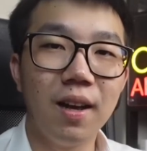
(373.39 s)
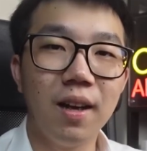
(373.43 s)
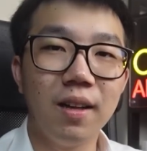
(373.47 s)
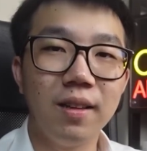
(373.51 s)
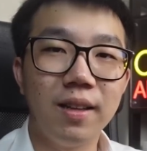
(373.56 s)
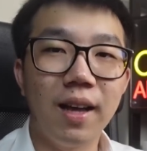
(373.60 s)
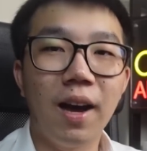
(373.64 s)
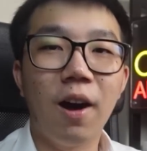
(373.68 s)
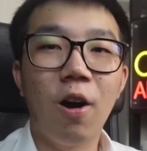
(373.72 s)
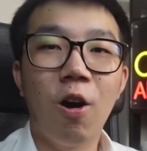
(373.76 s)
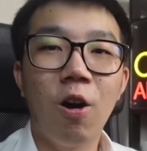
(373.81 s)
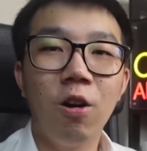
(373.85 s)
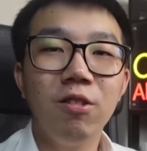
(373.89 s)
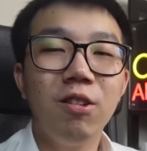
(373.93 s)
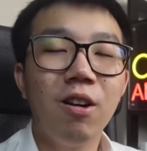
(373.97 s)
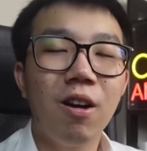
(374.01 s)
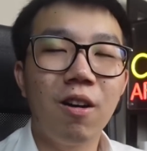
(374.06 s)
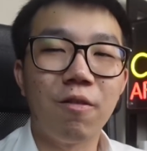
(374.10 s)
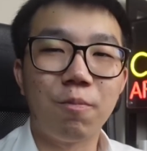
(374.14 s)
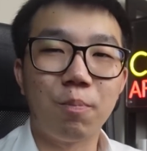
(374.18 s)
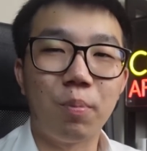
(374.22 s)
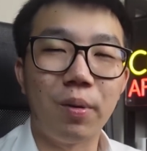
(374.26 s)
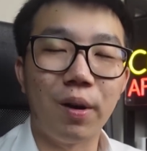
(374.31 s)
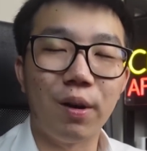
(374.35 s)
their order
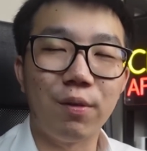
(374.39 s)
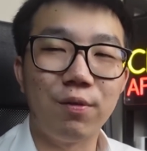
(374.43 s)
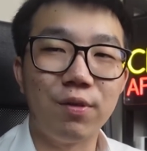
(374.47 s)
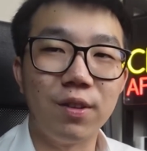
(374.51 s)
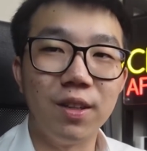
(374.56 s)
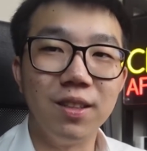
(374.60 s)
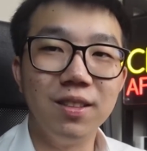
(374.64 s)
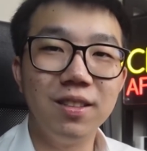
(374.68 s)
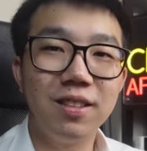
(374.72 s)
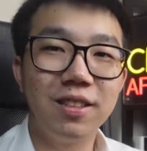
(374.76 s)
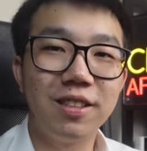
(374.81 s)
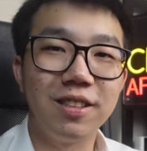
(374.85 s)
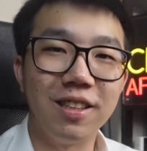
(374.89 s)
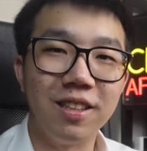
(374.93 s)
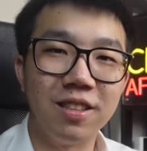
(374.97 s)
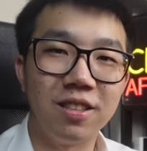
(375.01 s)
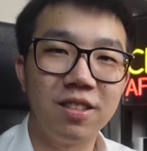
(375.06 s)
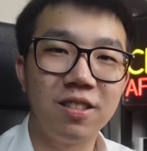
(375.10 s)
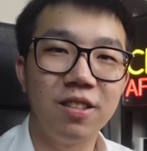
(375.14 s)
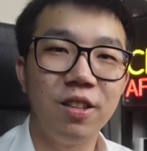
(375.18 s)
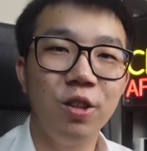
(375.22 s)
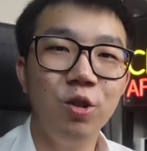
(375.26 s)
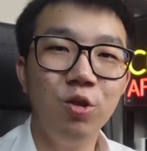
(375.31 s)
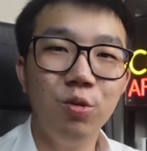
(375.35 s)
of preference is
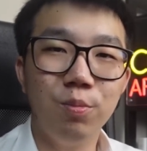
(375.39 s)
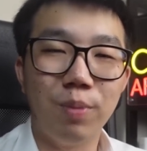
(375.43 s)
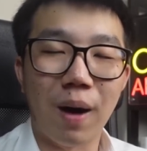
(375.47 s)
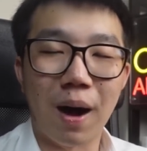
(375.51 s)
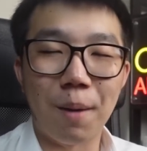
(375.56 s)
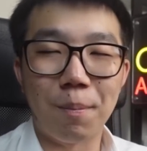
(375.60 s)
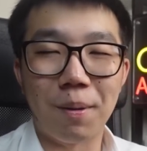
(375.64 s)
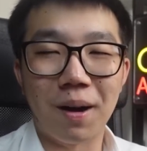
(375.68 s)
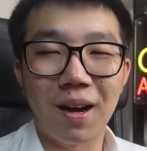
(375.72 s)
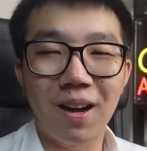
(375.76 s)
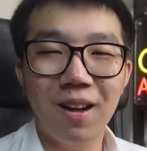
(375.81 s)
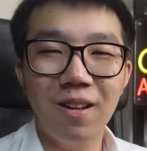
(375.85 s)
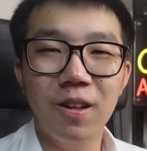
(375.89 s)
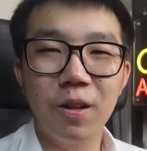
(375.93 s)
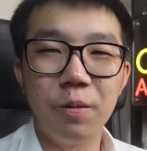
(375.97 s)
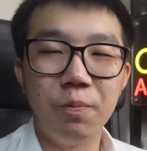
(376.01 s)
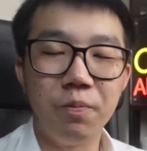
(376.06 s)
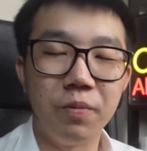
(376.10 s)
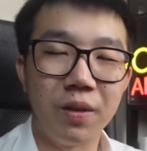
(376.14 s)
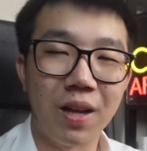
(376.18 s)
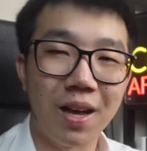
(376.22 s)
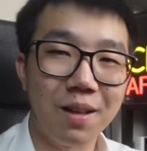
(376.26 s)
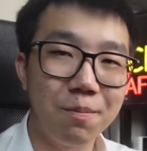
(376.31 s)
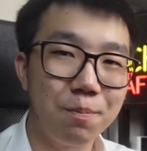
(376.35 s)
still Baba,
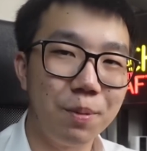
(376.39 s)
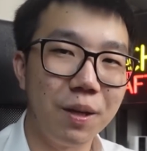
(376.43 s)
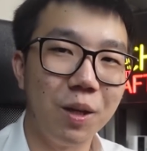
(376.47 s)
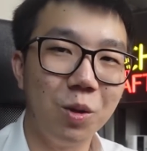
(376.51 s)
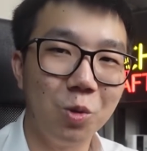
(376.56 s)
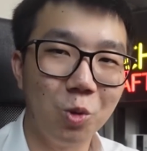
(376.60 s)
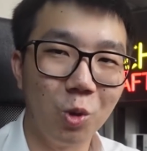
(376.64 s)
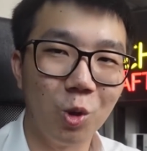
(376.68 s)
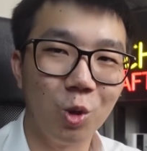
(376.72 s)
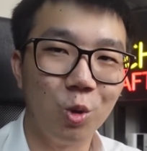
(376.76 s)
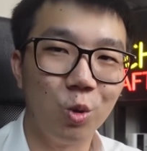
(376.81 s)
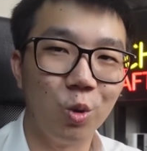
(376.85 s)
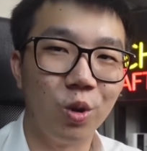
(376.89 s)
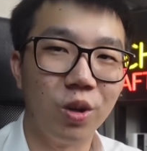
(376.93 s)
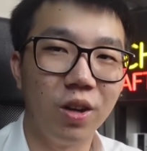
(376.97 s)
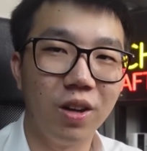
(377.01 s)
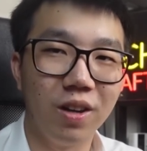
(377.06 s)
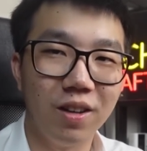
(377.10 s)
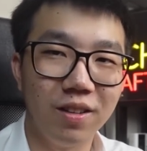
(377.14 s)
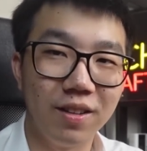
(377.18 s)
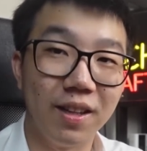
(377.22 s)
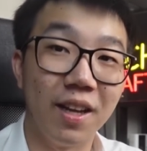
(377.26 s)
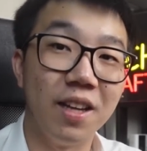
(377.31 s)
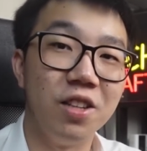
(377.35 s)
then Pinduoduo,
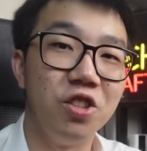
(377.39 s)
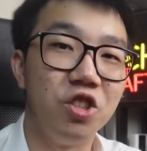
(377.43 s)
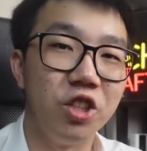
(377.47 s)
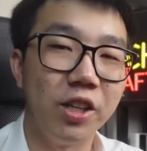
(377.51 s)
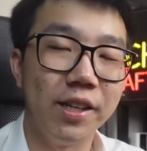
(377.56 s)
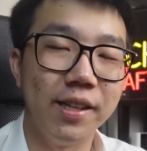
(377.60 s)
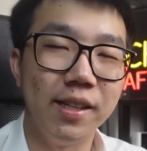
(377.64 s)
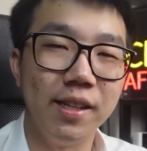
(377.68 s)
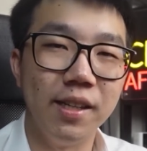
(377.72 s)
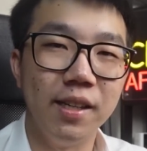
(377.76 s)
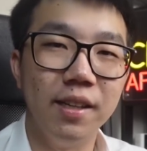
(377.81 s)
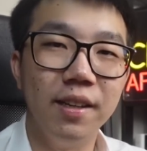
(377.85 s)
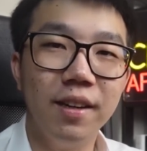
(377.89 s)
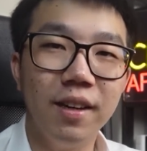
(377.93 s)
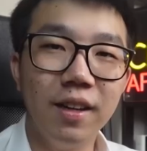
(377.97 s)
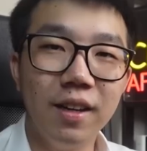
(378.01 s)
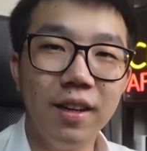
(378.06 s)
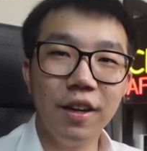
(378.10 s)
then JD.